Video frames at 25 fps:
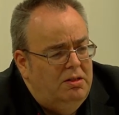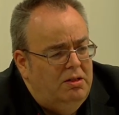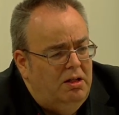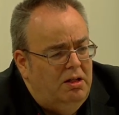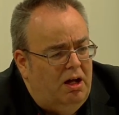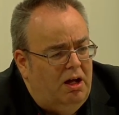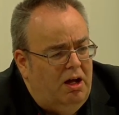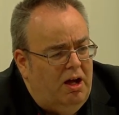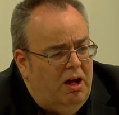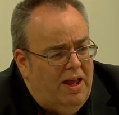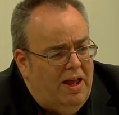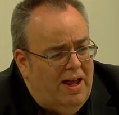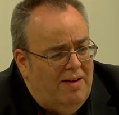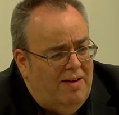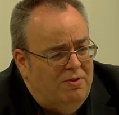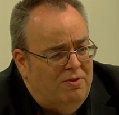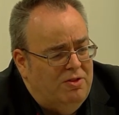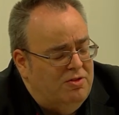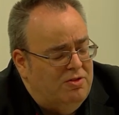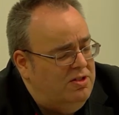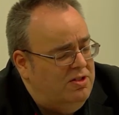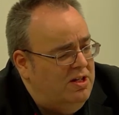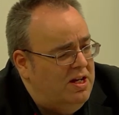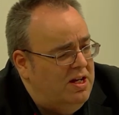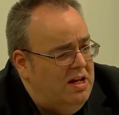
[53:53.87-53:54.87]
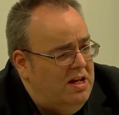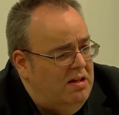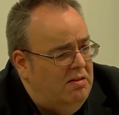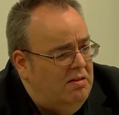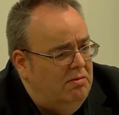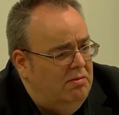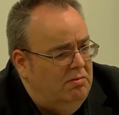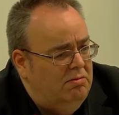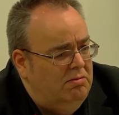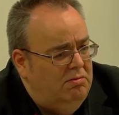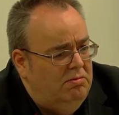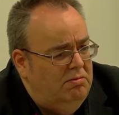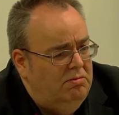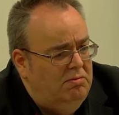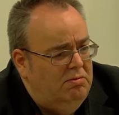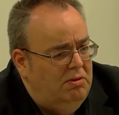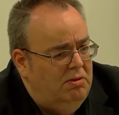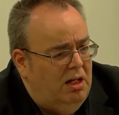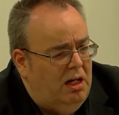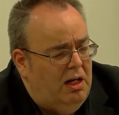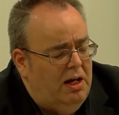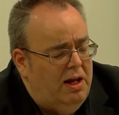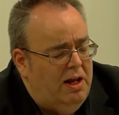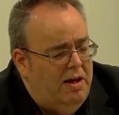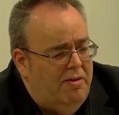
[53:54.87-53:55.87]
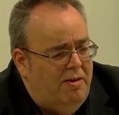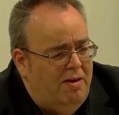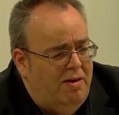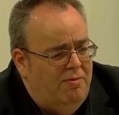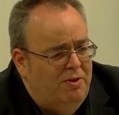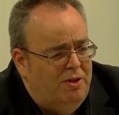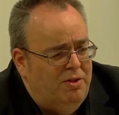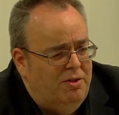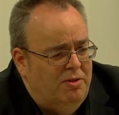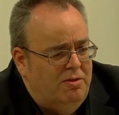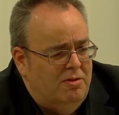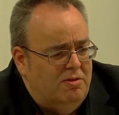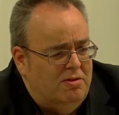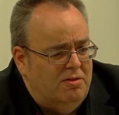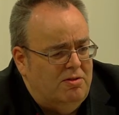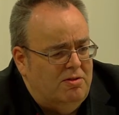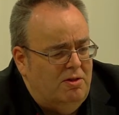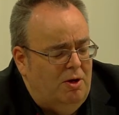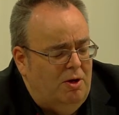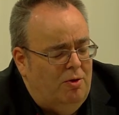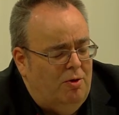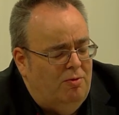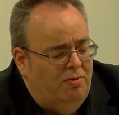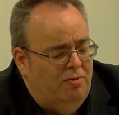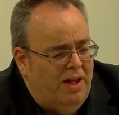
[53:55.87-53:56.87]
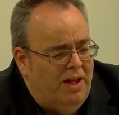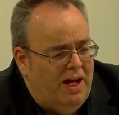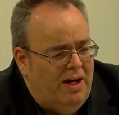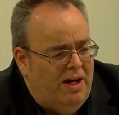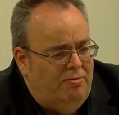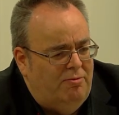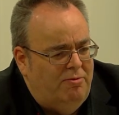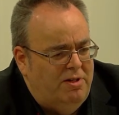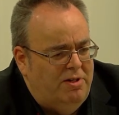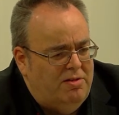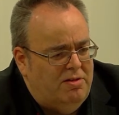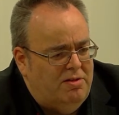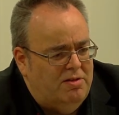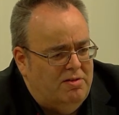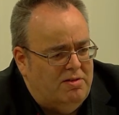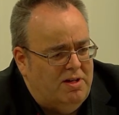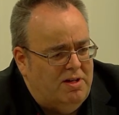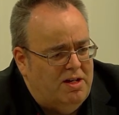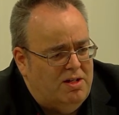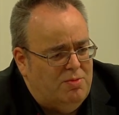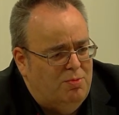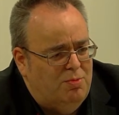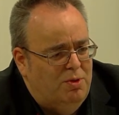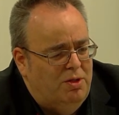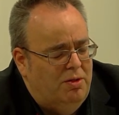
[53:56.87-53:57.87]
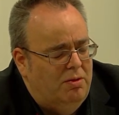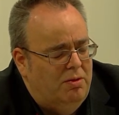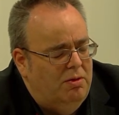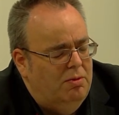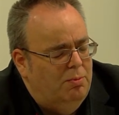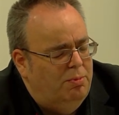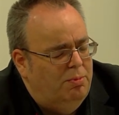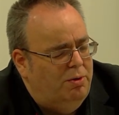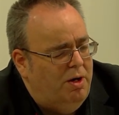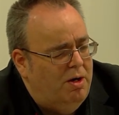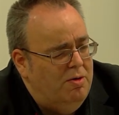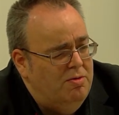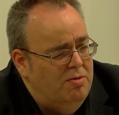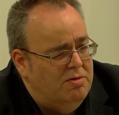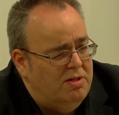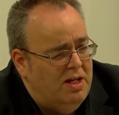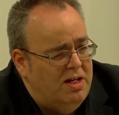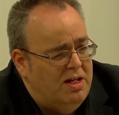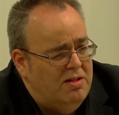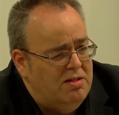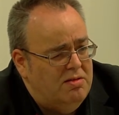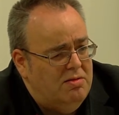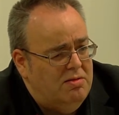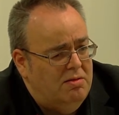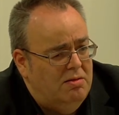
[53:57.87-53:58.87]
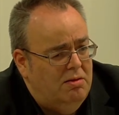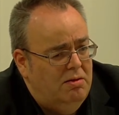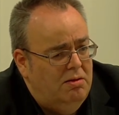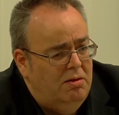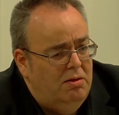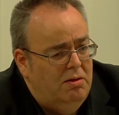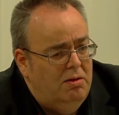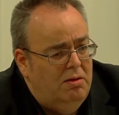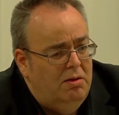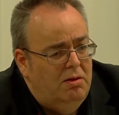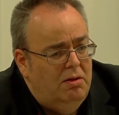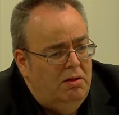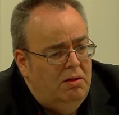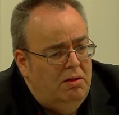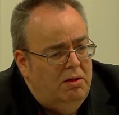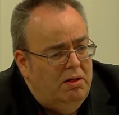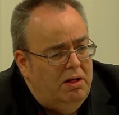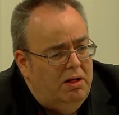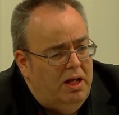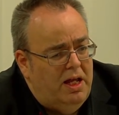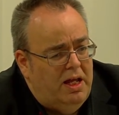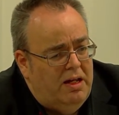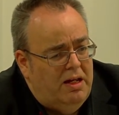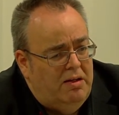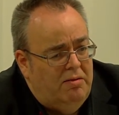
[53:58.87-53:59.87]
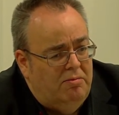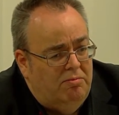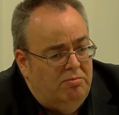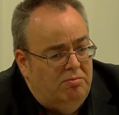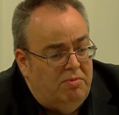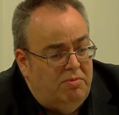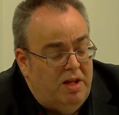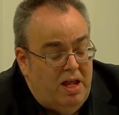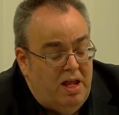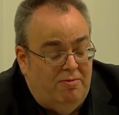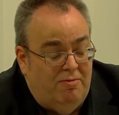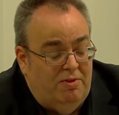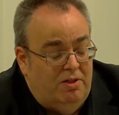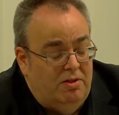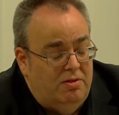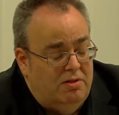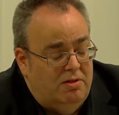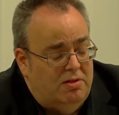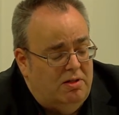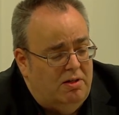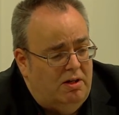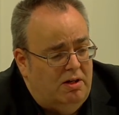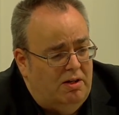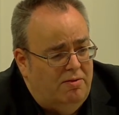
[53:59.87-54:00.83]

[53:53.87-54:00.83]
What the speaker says: I haven't seen clear evidence of that risk assessment process in the evidence that I've